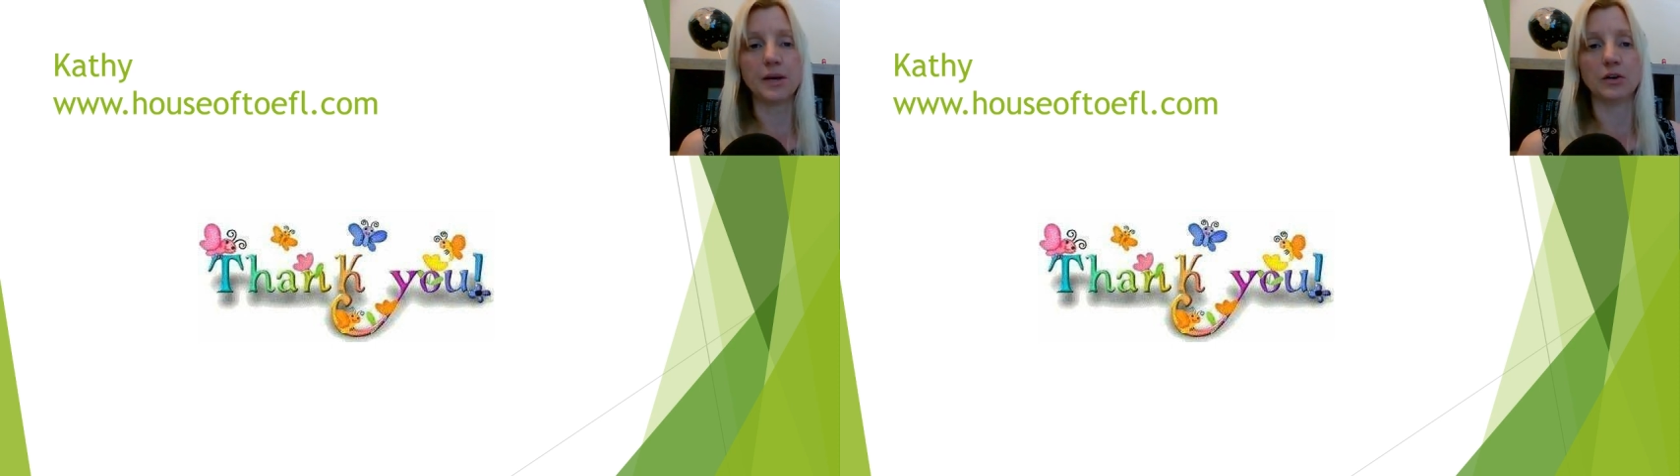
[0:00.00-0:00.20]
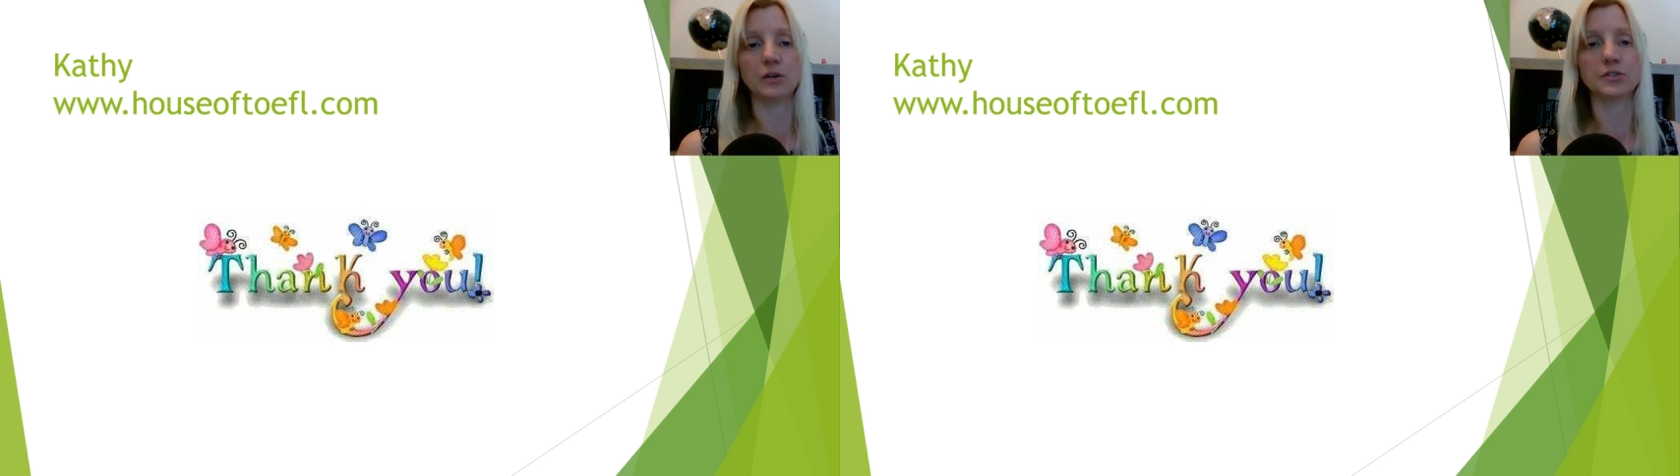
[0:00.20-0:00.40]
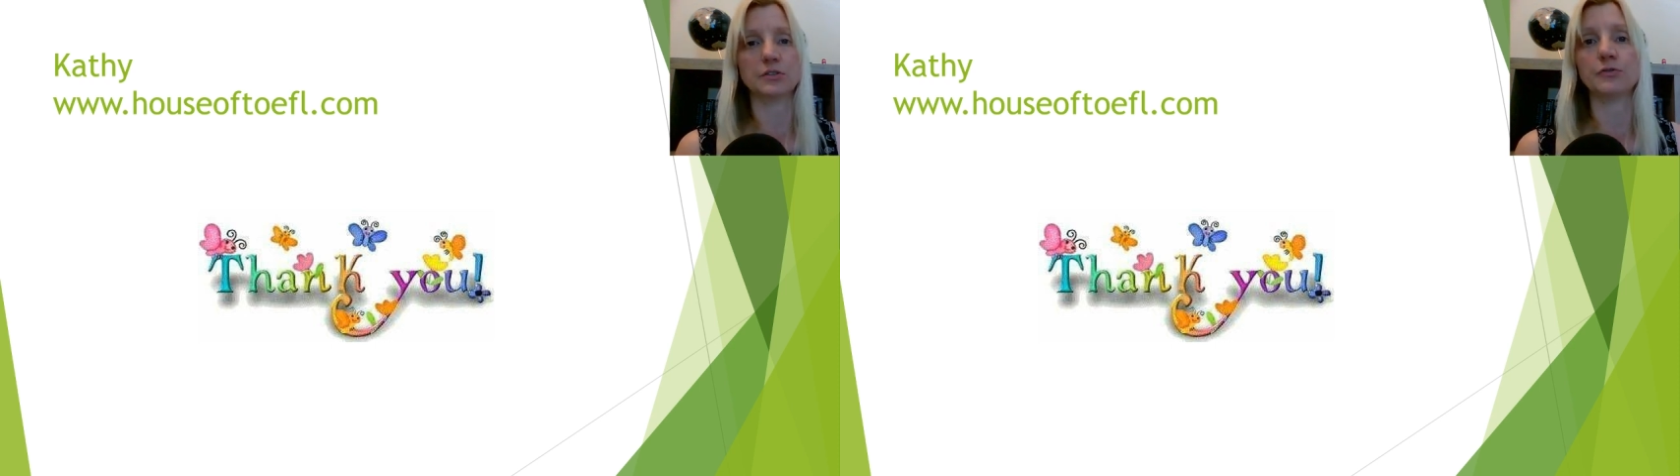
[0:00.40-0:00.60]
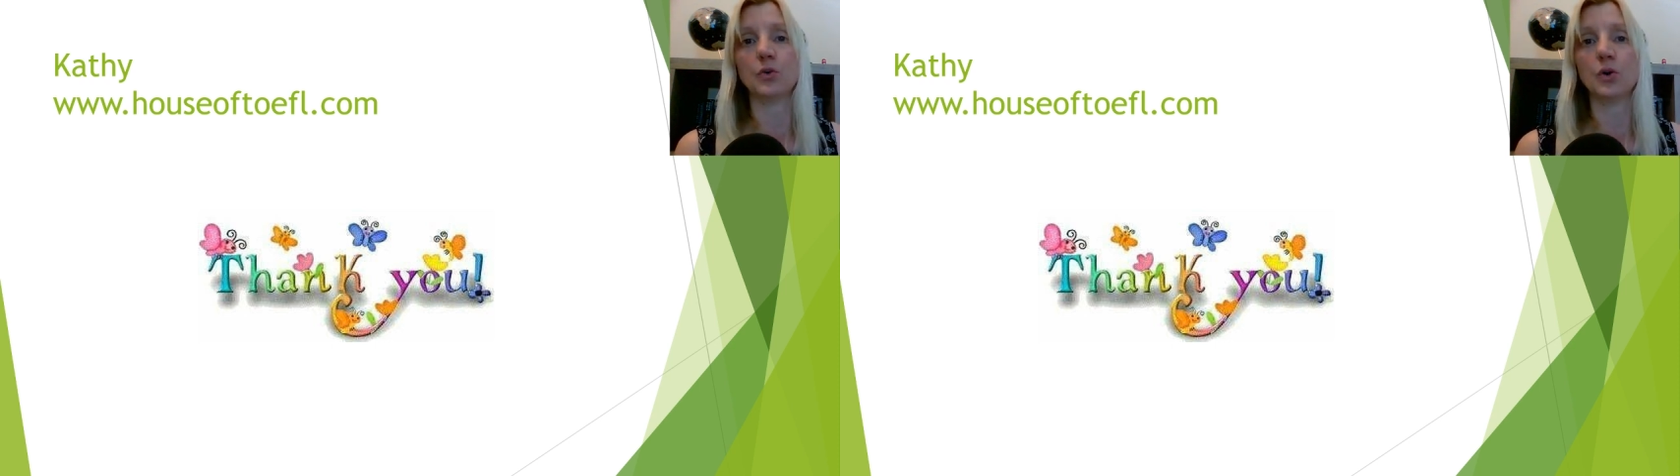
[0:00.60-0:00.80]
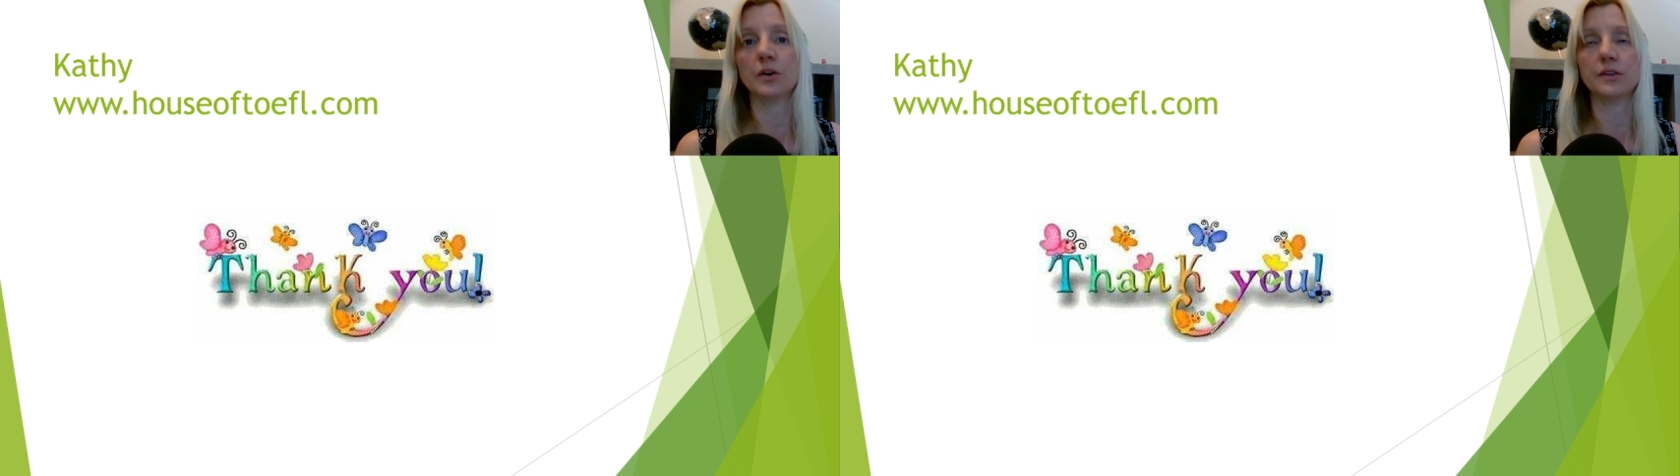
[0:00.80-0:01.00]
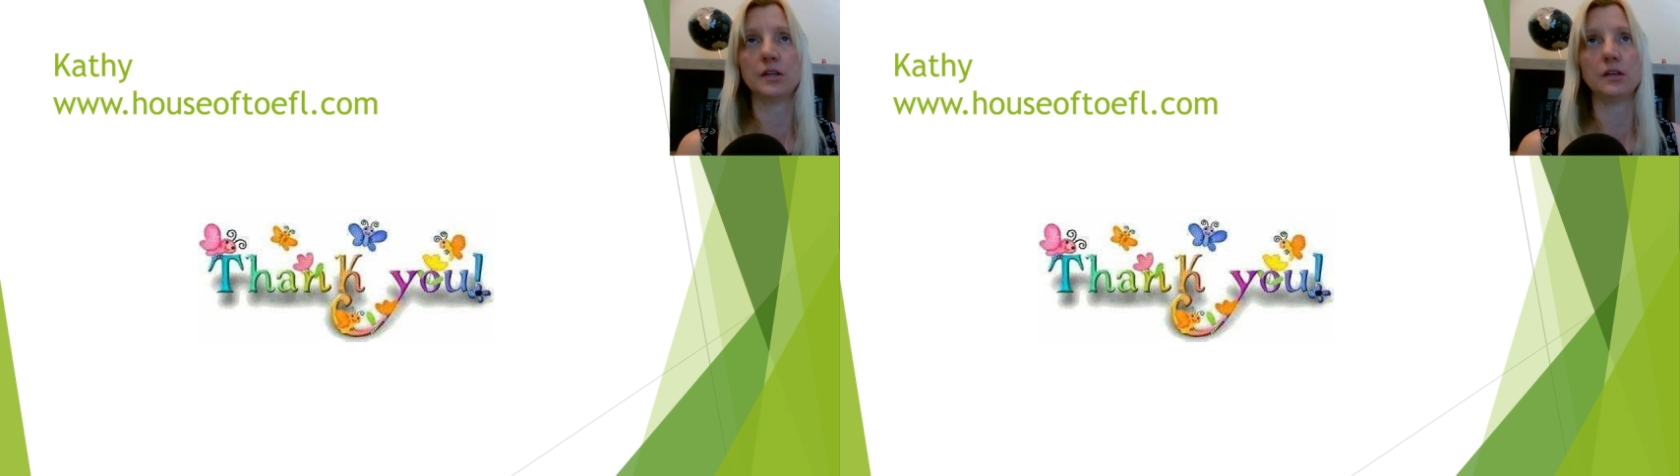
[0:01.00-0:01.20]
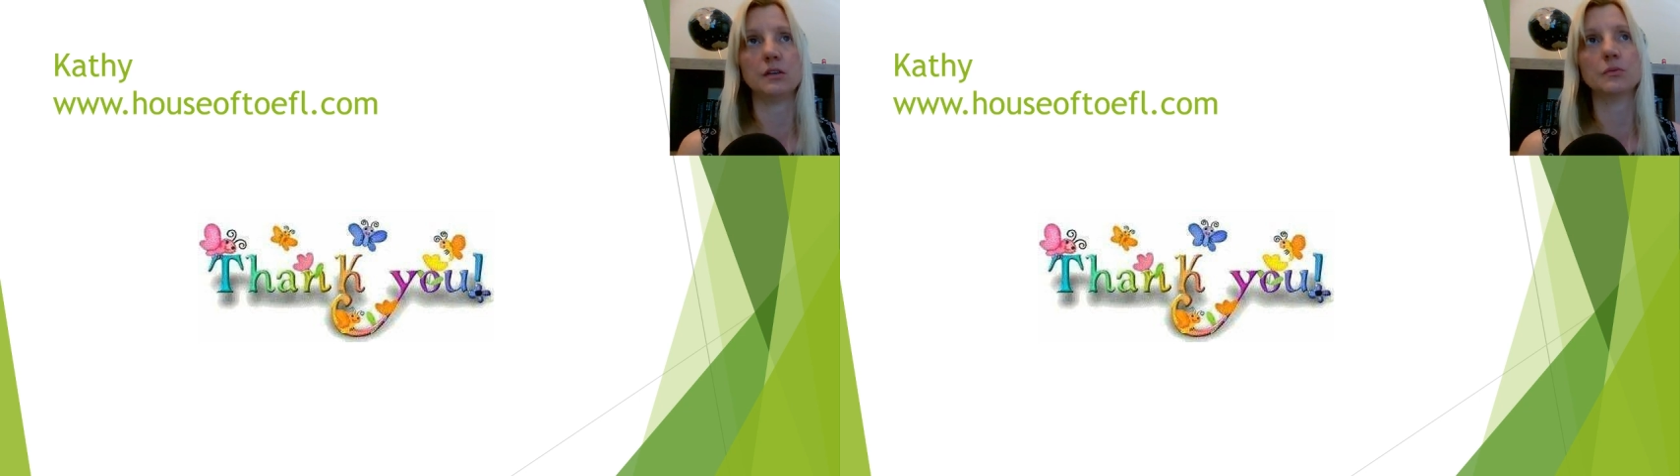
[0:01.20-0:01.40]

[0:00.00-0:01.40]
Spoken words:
and also for the